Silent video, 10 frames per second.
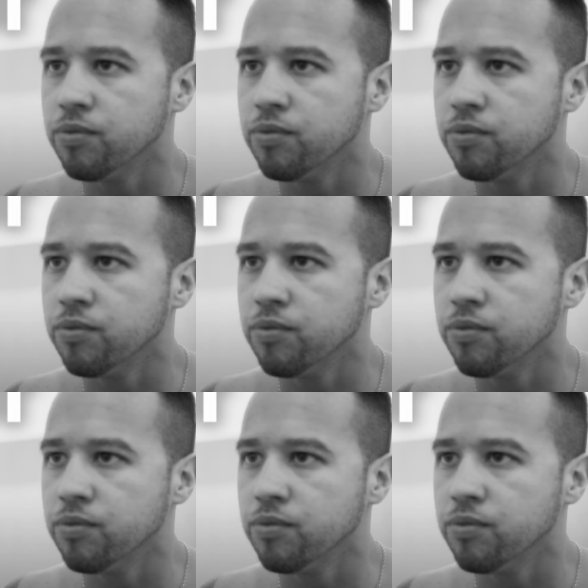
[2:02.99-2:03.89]

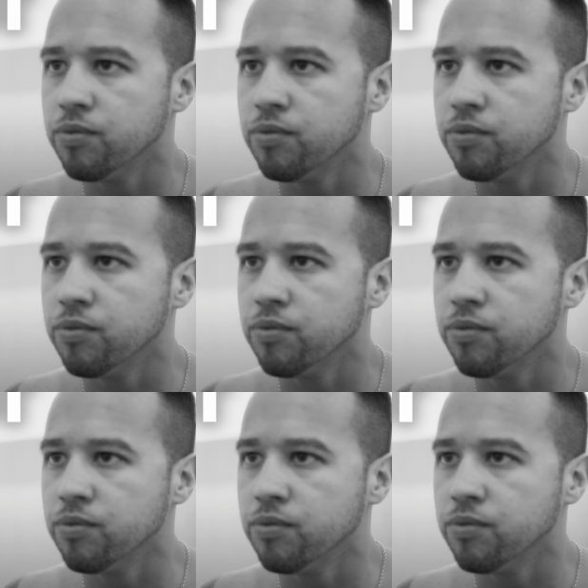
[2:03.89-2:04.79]

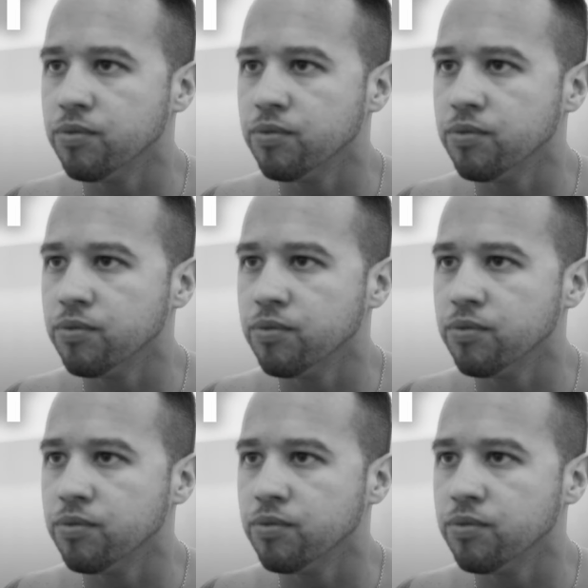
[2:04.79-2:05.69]

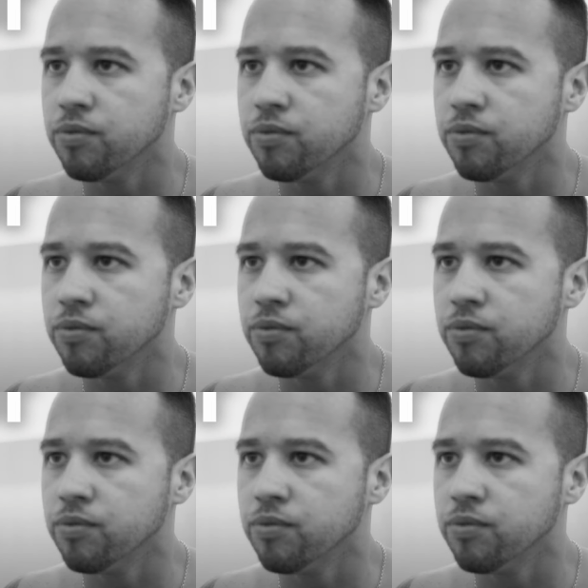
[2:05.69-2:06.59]

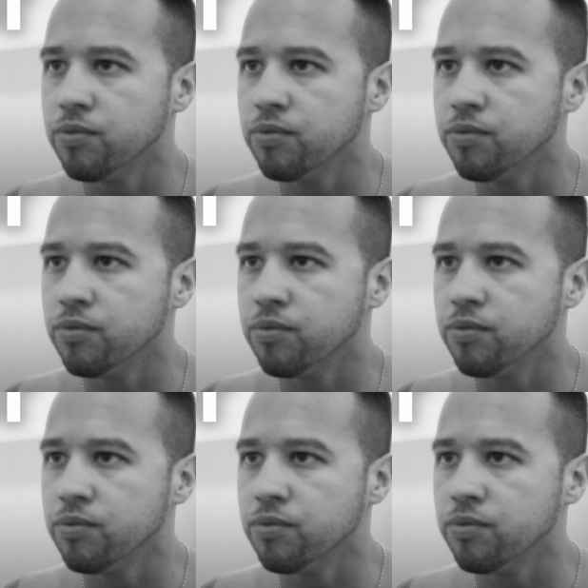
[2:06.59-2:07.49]

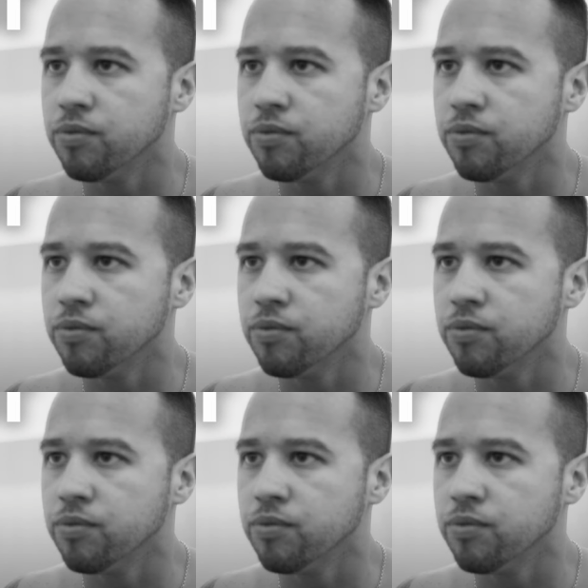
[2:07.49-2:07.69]
(no lip movement)